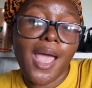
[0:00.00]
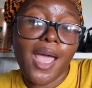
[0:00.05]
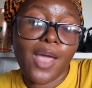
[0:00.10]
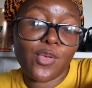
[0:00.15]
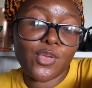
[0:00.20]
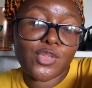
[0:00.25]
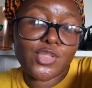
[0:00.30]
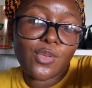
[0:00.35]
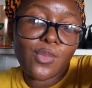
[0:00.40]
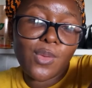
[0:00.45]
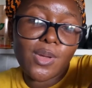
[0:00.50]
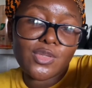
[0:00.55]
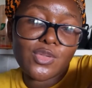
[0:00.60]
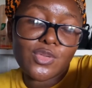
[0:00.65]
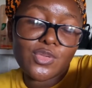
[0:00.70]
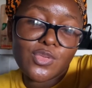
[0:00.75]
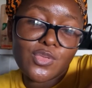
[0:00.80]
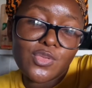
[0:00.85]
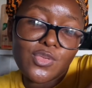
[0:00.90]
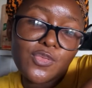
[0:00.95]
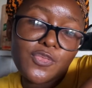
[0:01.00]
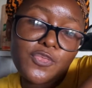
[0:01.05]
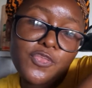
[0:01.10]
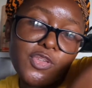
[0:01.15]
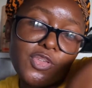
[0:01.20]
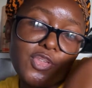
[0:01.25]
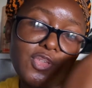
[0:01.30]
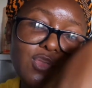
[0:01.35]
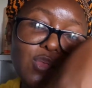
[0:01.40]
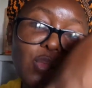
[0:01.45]
also want to do
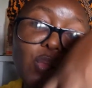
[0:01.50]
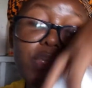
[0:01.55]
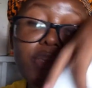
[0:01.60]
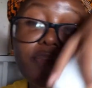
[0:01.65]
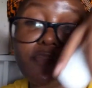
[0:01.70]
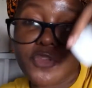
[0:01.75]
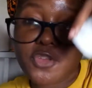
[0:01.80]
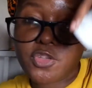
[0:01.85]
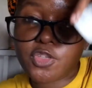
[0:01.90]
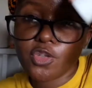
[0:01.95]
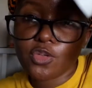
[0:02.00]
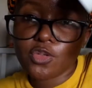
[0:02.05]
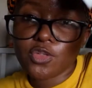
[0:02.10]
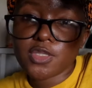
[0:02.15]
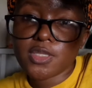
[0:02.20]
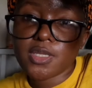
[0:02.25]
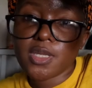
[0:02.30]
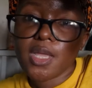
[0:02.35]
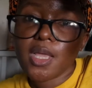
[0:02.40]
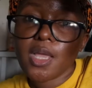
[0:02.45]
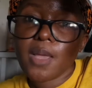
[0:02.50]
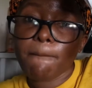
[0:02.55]
video, wig videos,